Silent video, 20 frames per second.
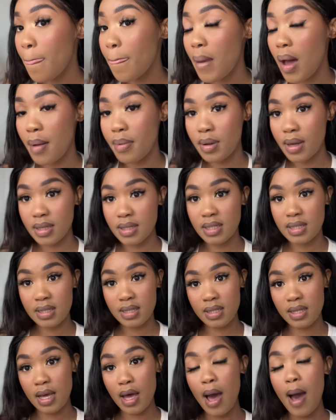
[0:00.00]
I hope you guys can
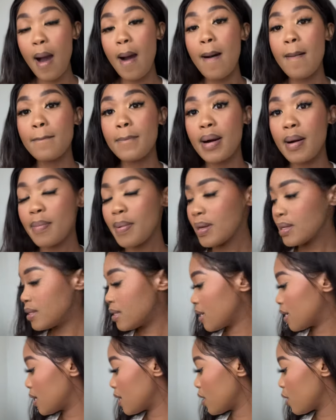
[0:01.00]
see that. But
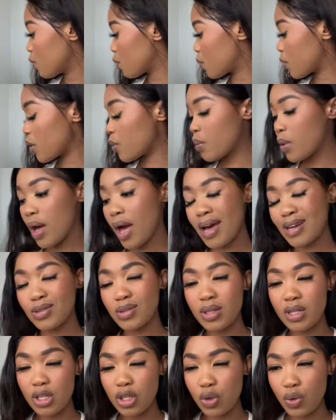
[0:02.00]
basically, we were
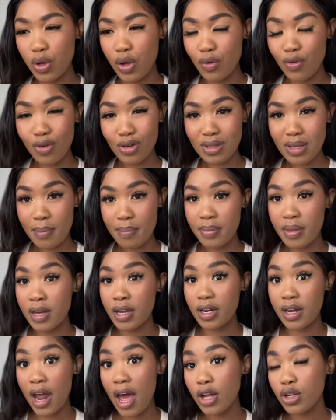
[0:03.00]
actually looking for
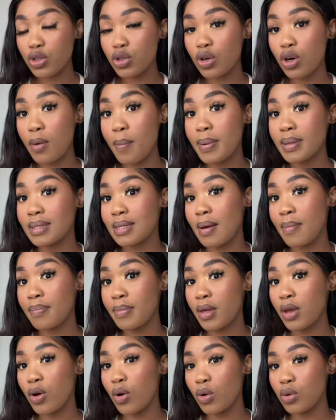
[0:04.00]
something natural, but
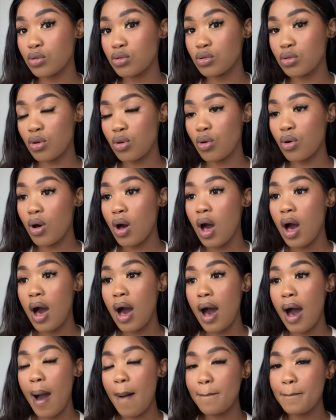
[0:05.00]
something also
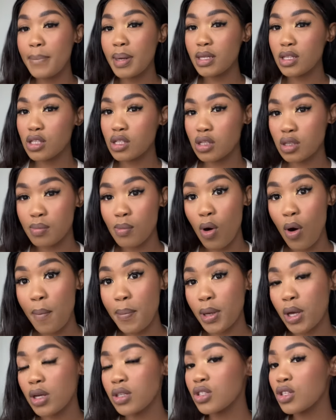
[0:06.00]
a bit small
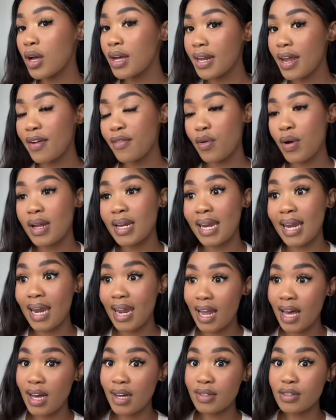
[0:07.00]
because not everyone
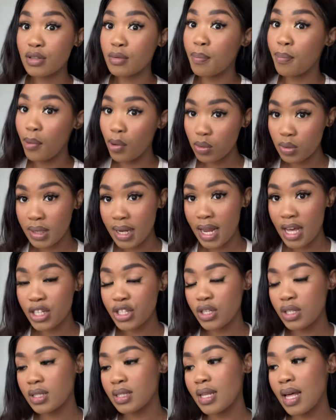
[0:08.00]
loves bold
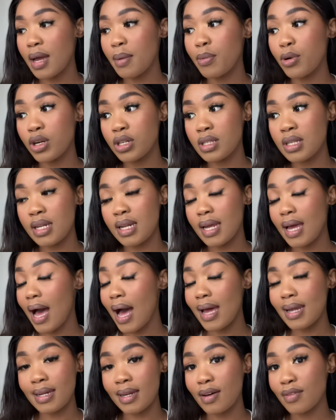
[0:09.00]
lashes. Like personally,
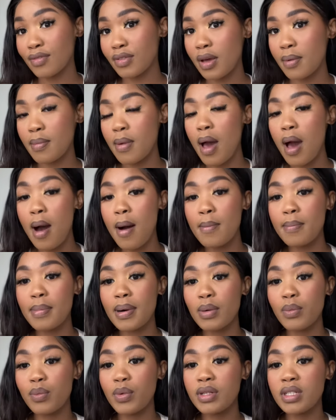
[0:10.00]
I love them,
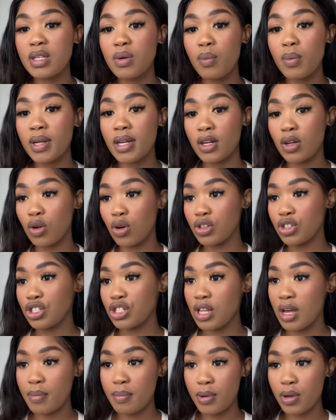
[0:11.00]
but we didn't want to launch
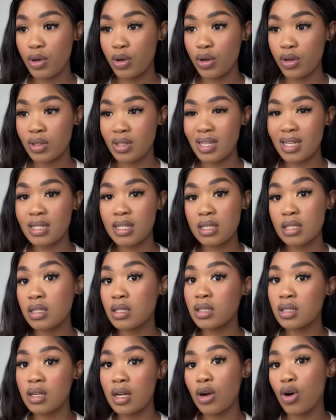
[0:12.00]
that because it
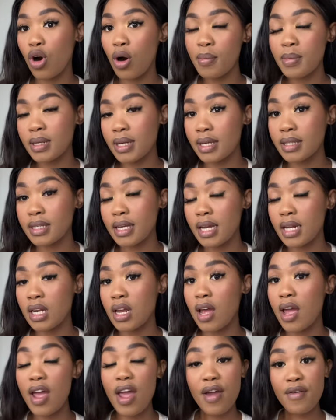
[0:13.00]
doesn't accommodate
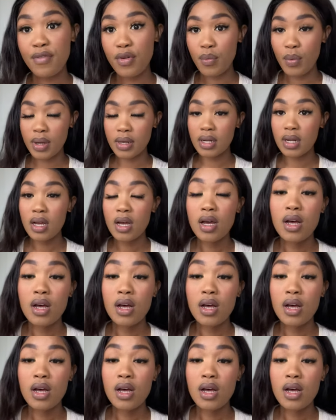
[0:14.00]
in everyone.